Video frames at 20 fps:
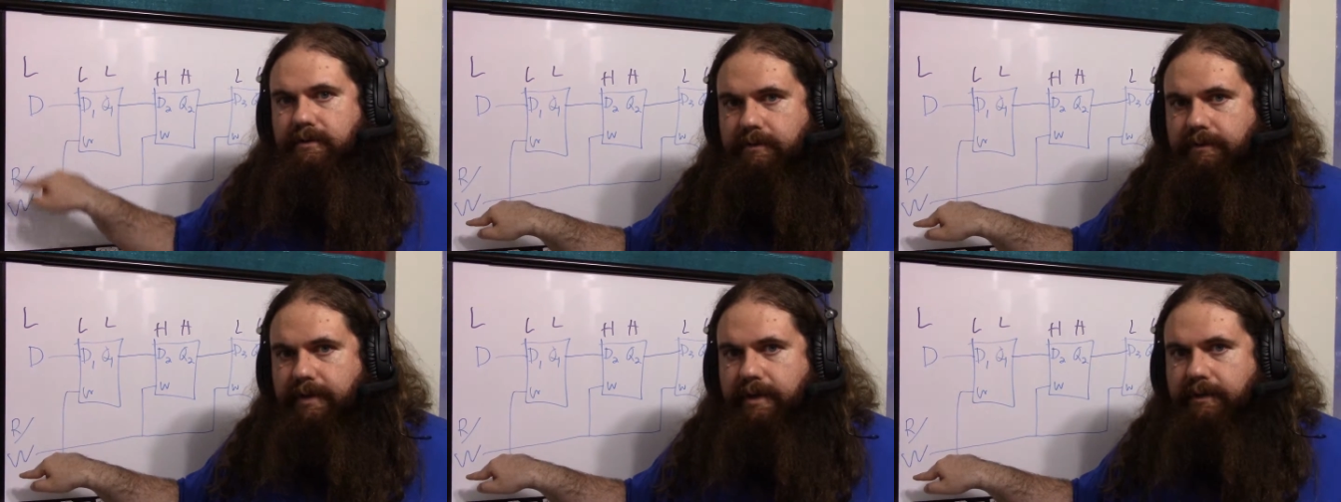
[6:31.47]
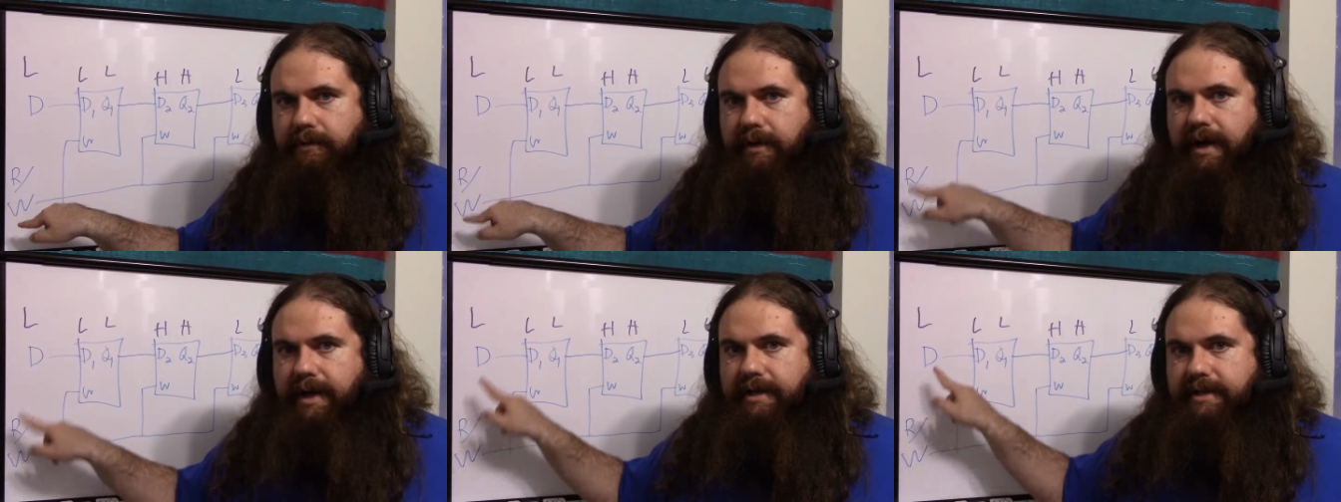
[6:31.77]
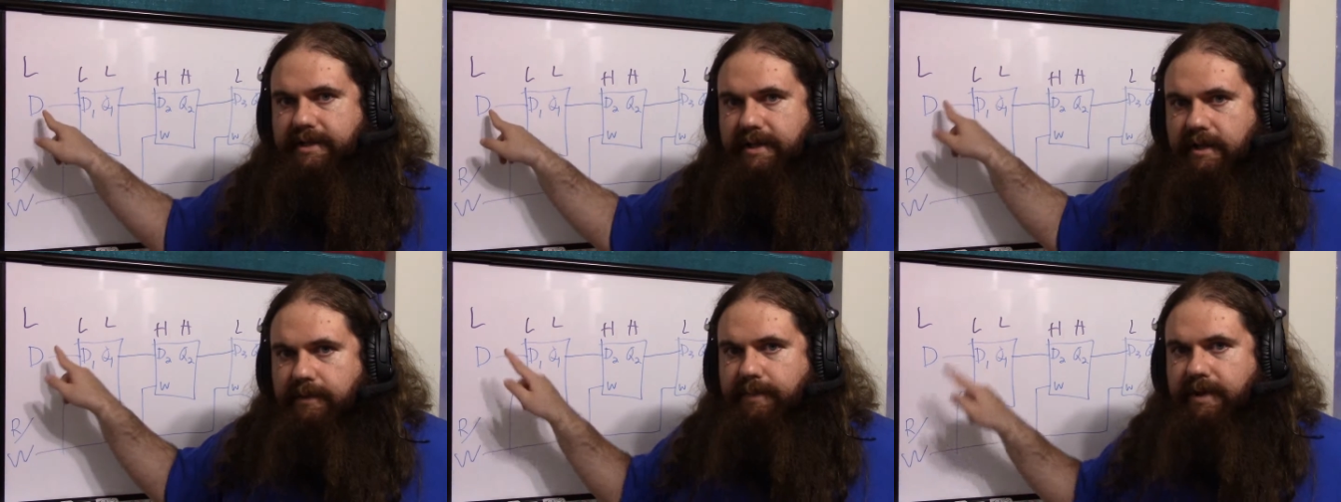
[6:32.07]
read, write,
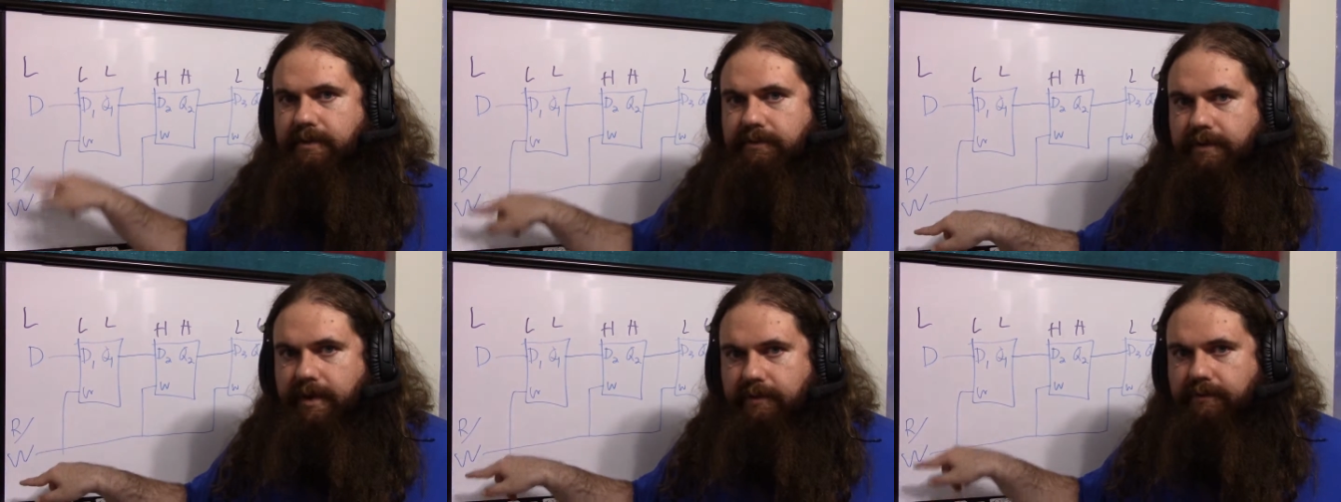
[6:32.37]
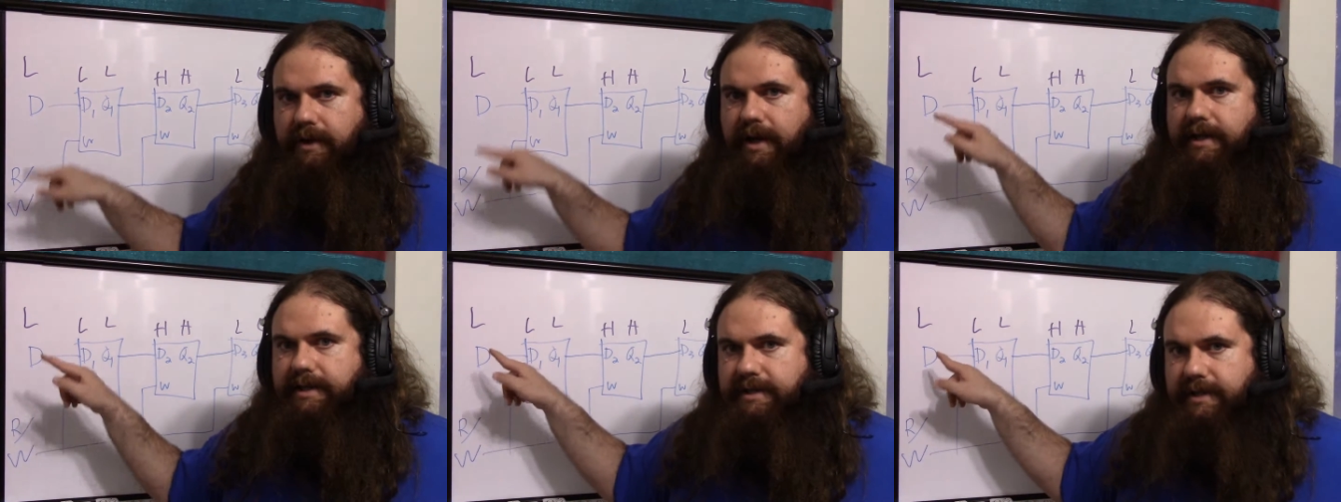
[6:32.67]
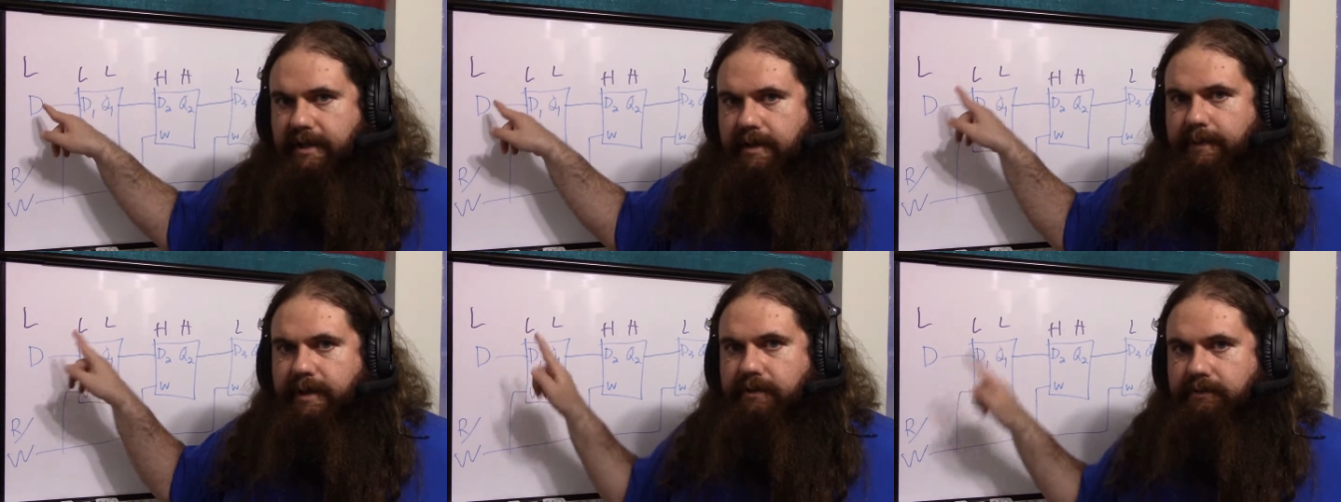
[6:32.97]
set a bit, read, write,
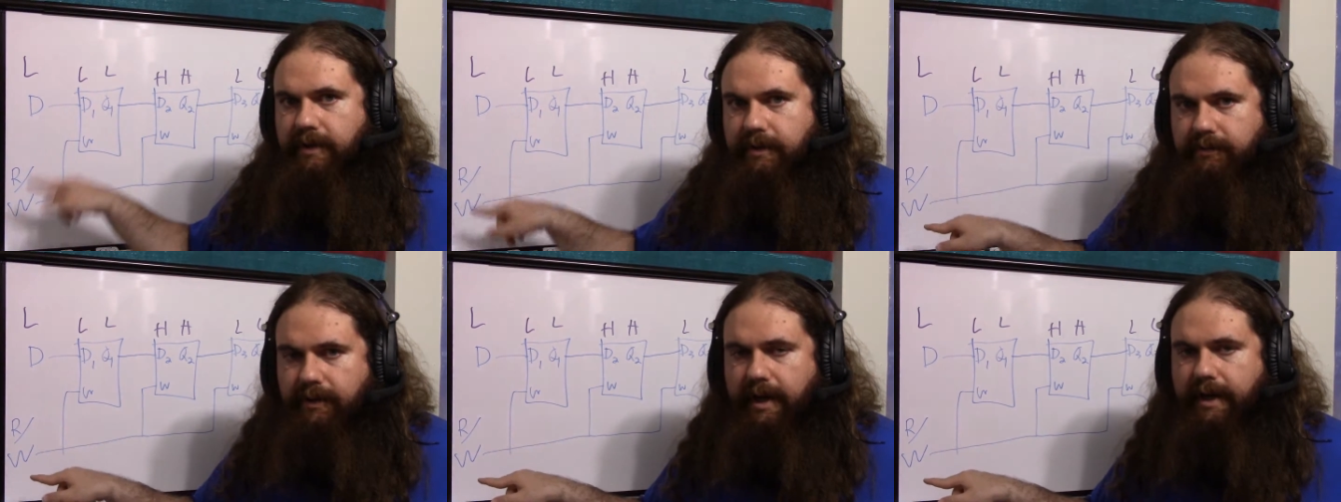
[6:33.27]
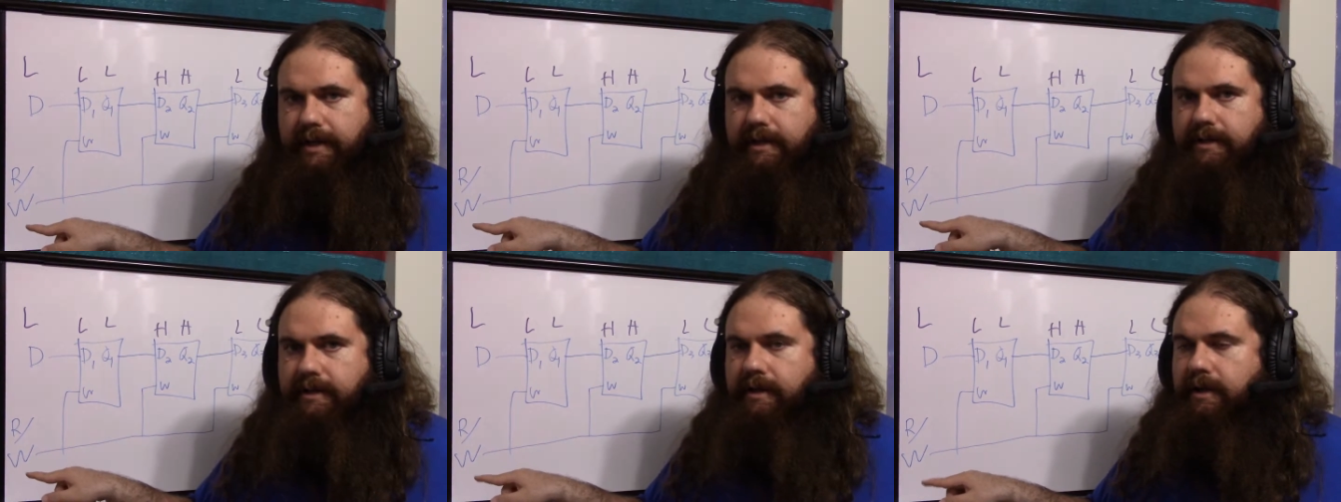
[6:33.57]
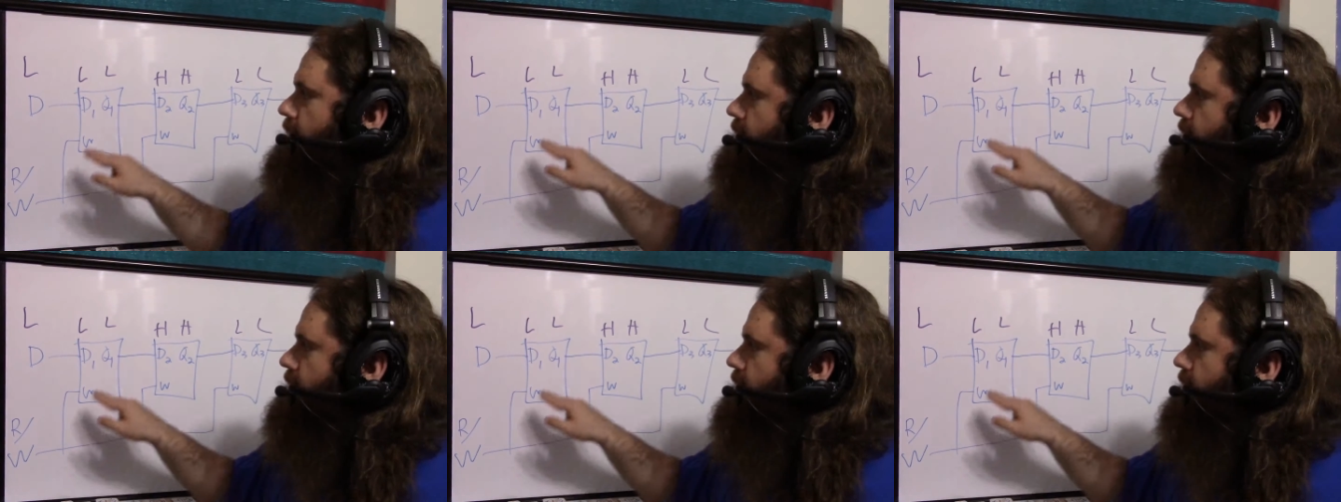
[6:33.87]
set a bit, read, write.